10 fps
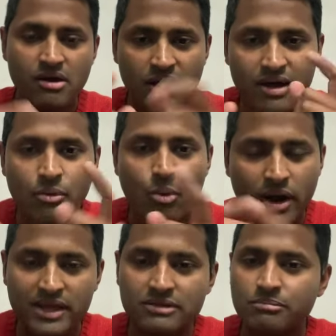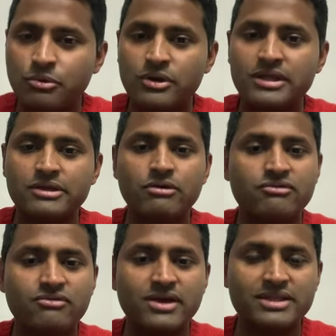what are you putting your
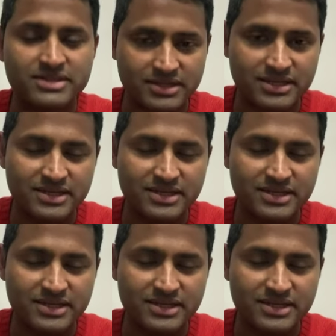faith in?